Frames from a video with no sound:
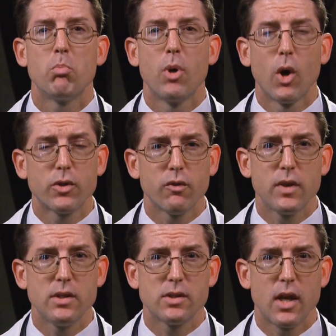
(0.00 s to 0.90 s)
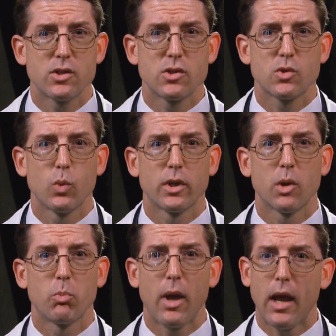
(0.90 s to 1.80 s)
Both of these agents, when
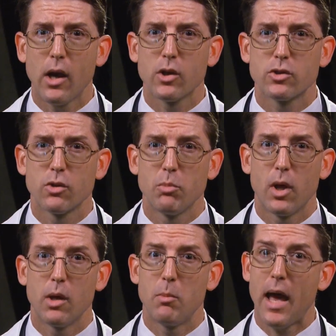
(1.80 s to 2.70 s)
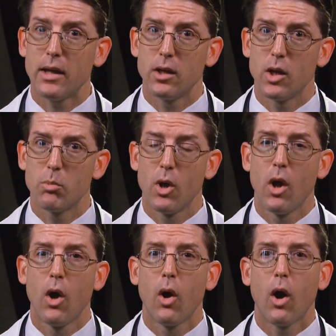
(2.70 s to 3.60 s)
compared to imatinib,
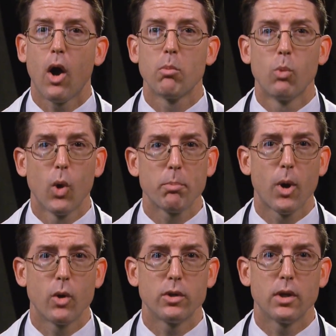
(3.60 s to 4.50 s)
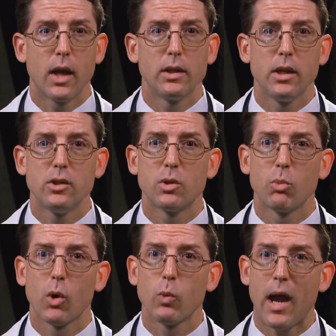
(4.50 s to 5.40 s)
are more potent and lead to
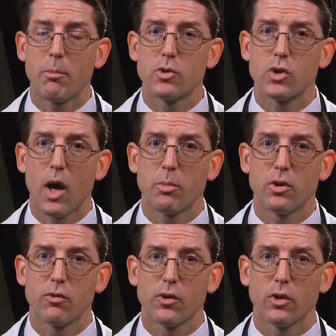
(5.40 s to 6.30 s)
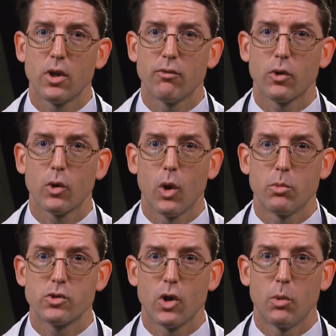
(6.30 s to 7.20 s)
more rapid drop in the Philadelphia
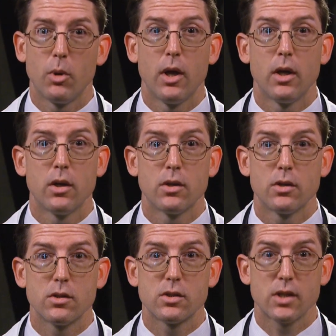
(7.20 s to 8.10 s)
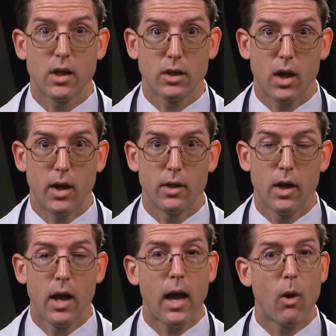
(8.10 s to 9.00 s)
chromosome cell line.
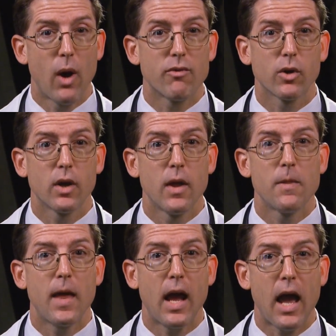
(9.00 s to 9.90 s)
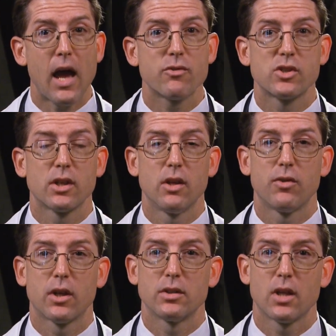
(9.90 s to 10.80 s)
However, they have
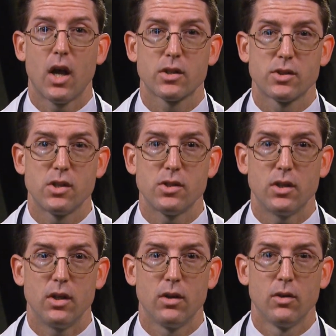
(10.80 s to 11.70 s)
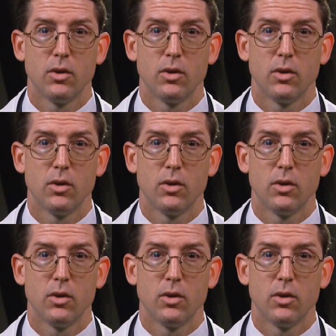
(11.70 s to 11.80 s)
significant toxicity.